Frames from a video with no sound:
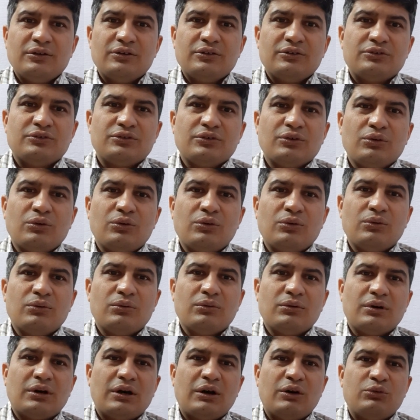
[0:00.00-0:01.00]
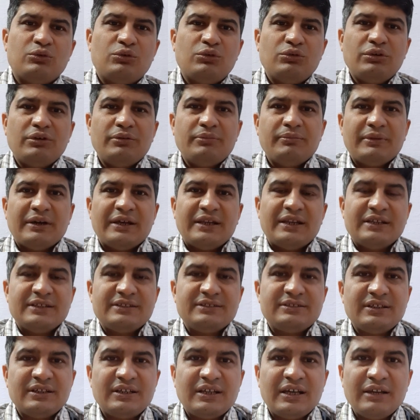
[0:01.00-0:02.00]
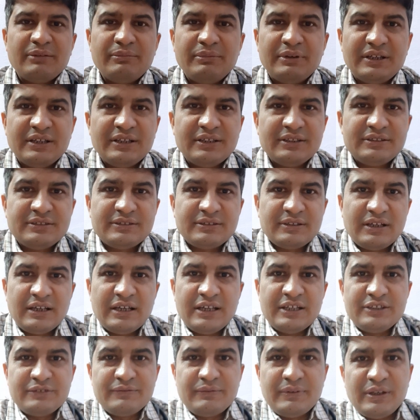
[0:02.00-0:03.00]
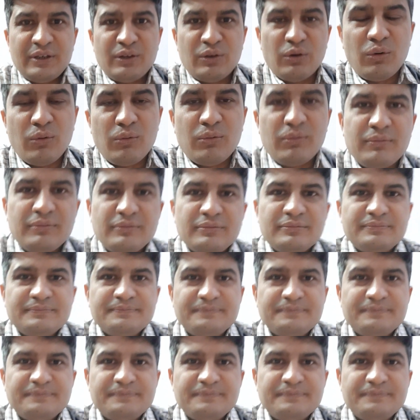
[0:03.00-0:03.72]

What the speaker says: So how do we manage the diabetes? As we know,